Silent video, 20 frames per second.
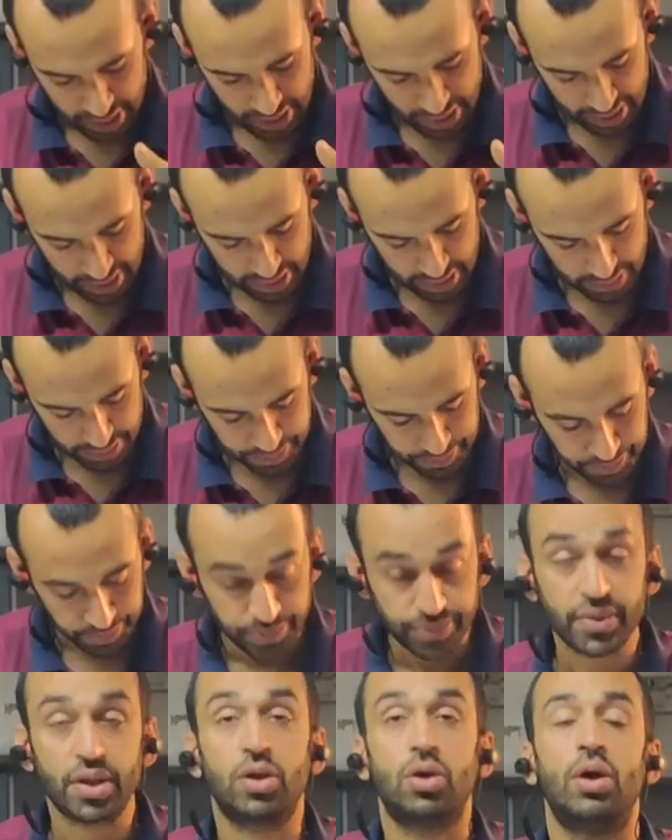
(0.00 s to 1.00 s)
in
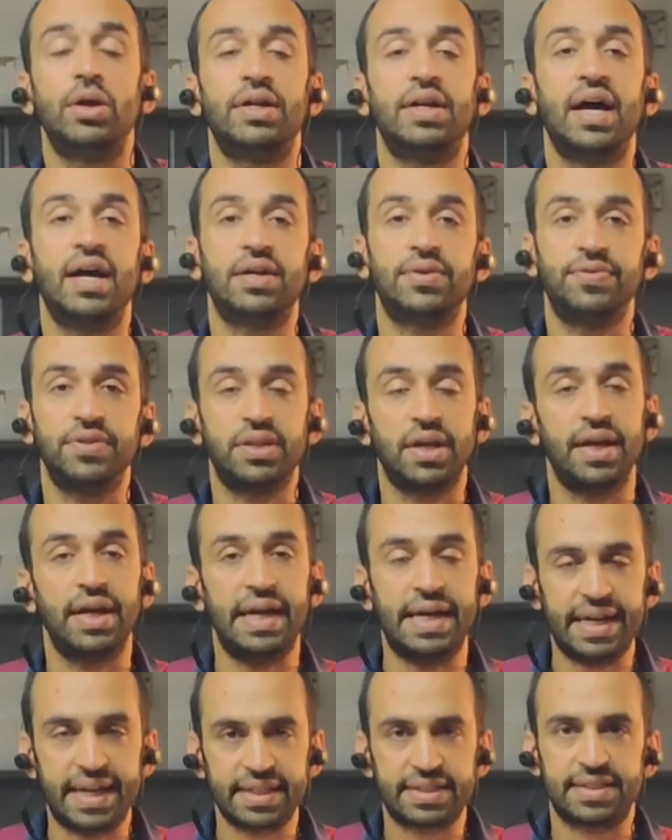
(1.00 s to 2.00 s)
contact with the
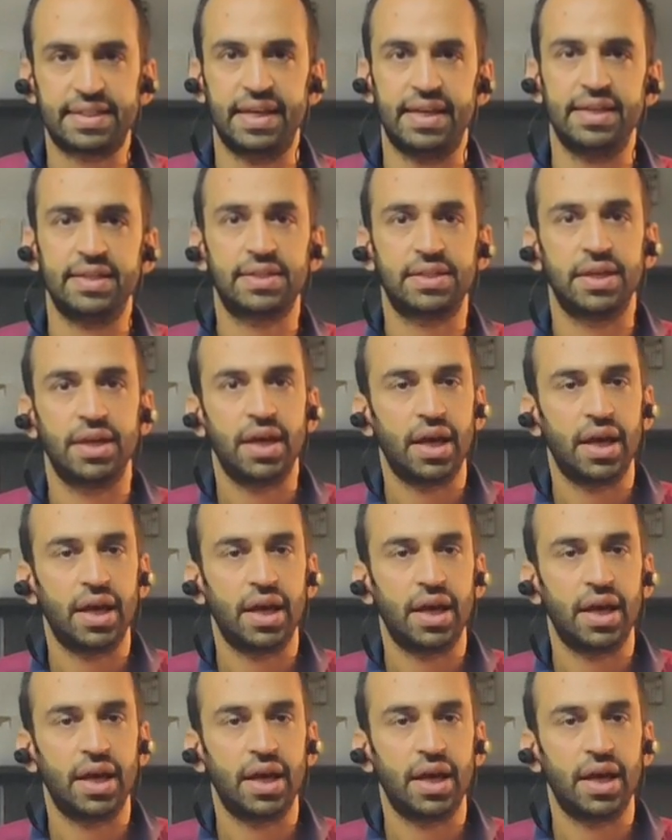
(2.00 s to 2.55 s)
index case,